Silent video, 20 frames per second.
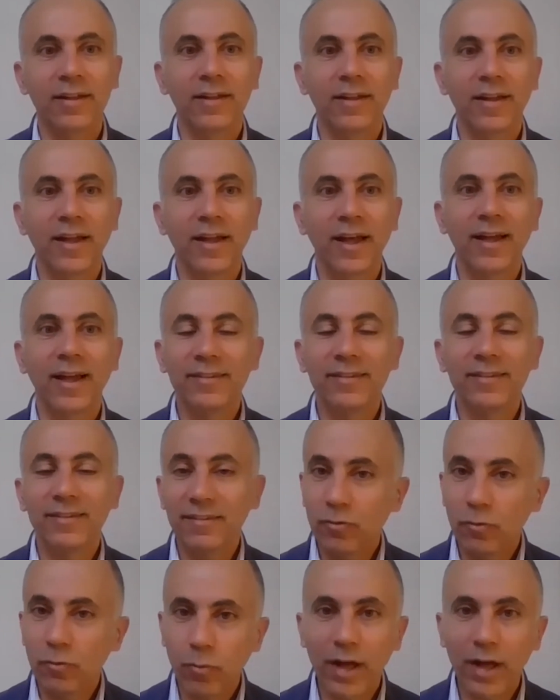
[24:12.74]
Uh, and
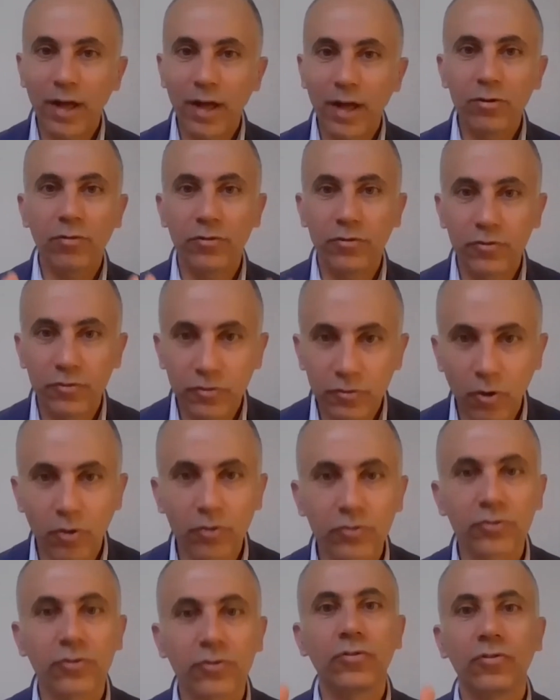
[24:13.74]
this is one of the
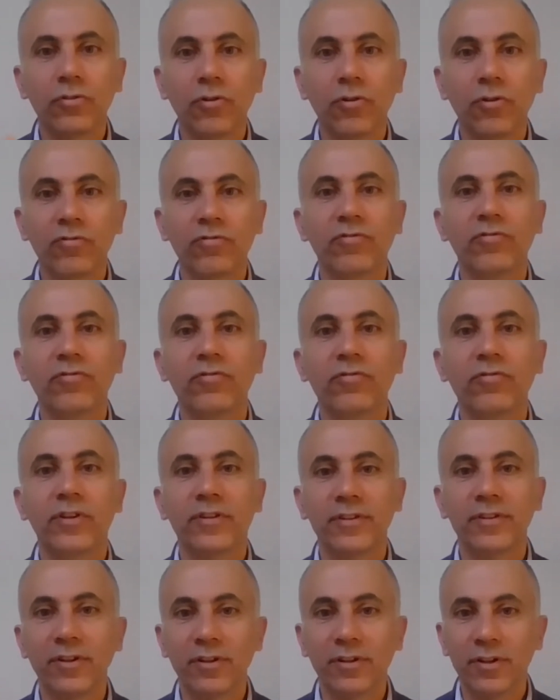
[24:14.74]
sources of
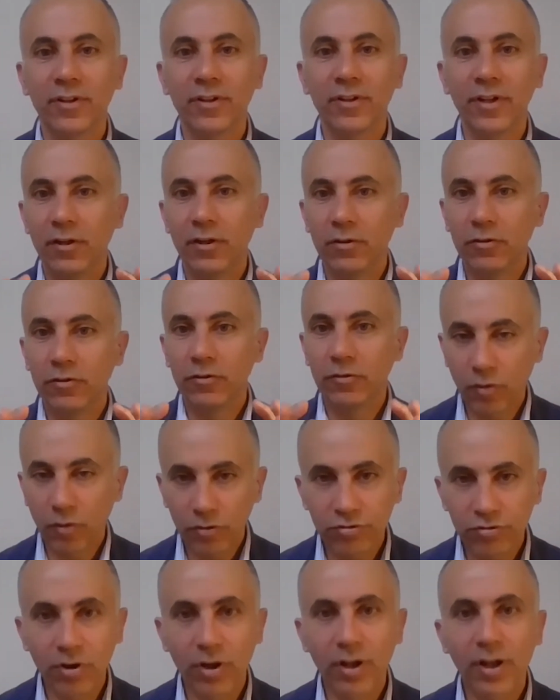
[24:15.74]
the
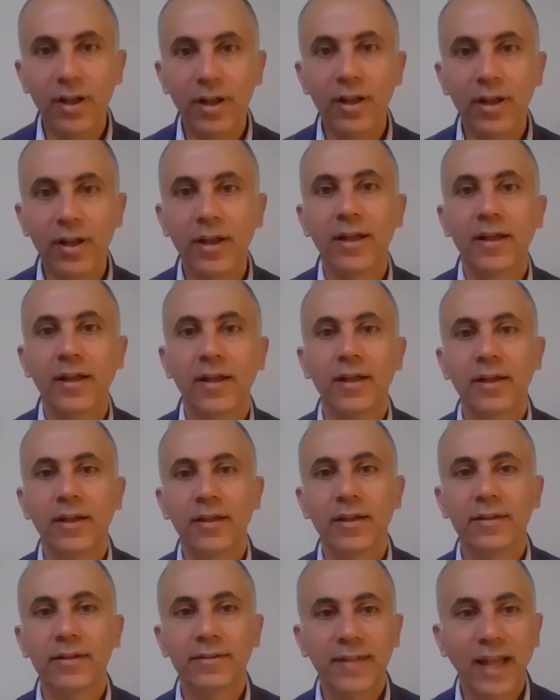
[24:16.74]
social
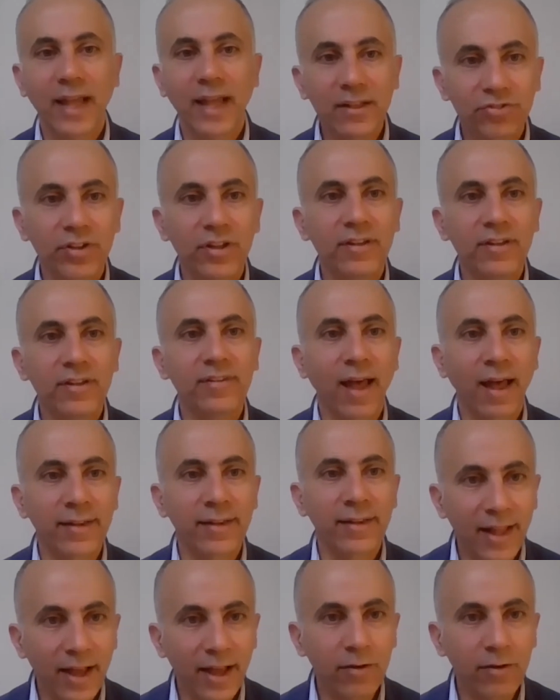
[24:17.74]
uh, tensions
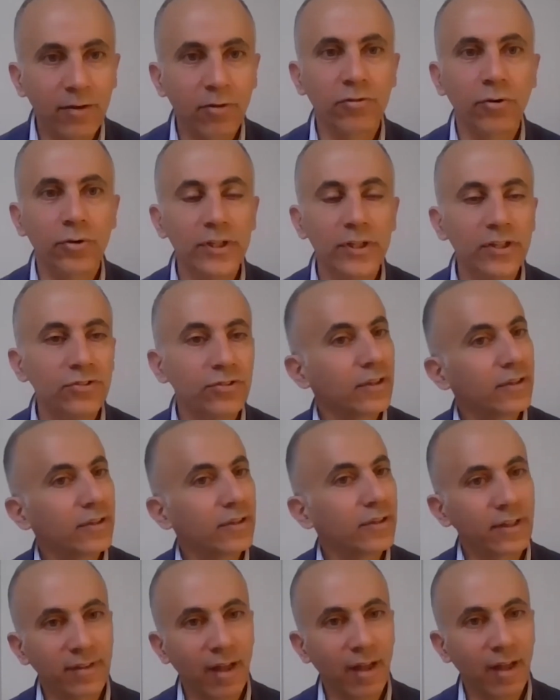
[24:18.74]
and lack of cohesion
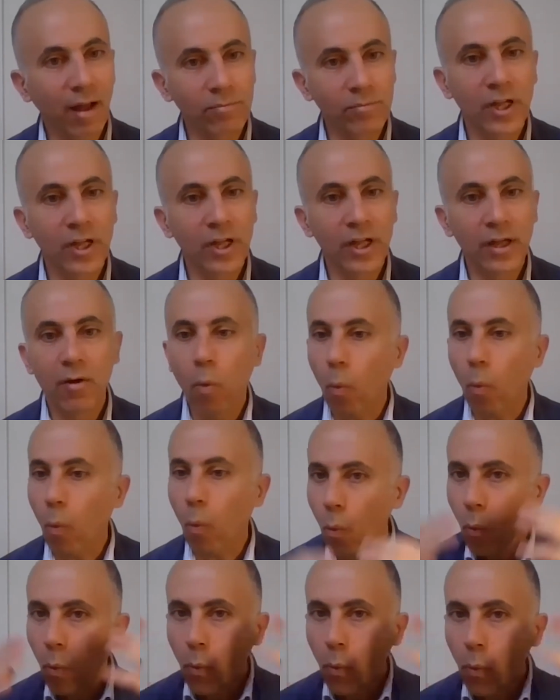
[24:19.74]
in some
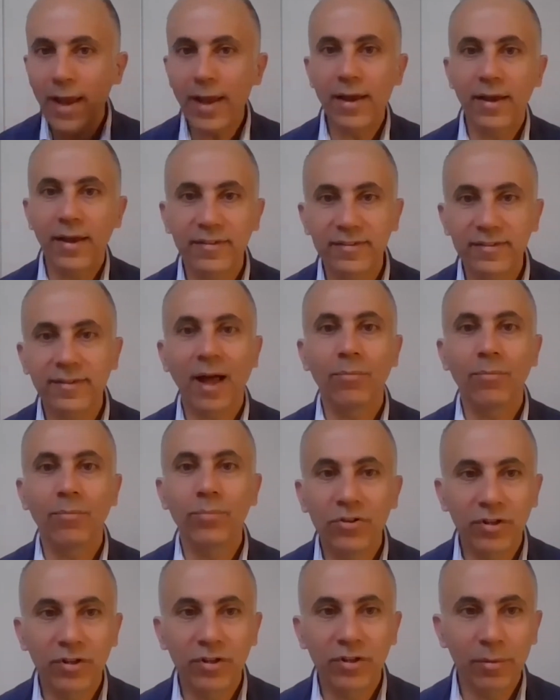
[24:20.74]

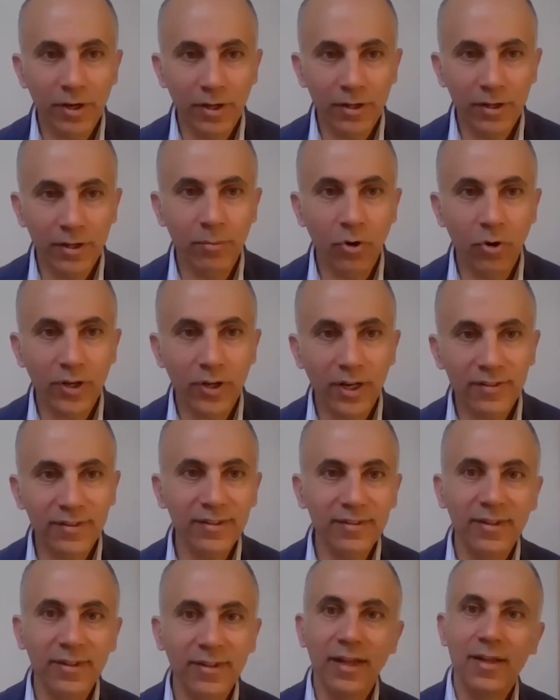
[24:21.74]
well-established liberal
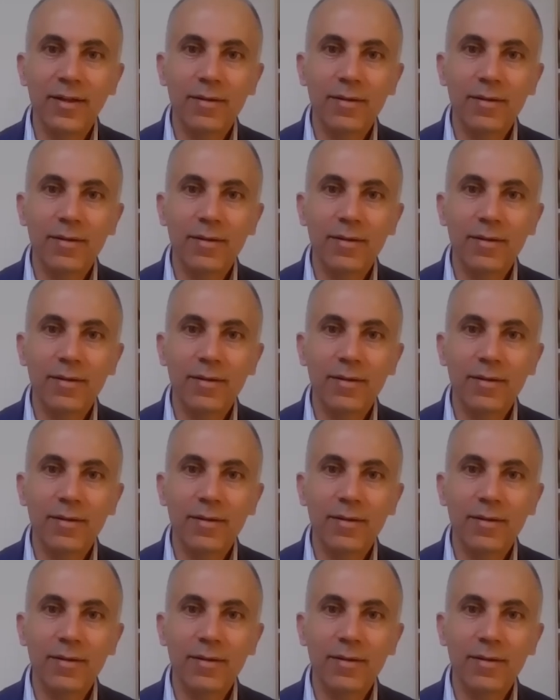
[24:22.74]
democracies.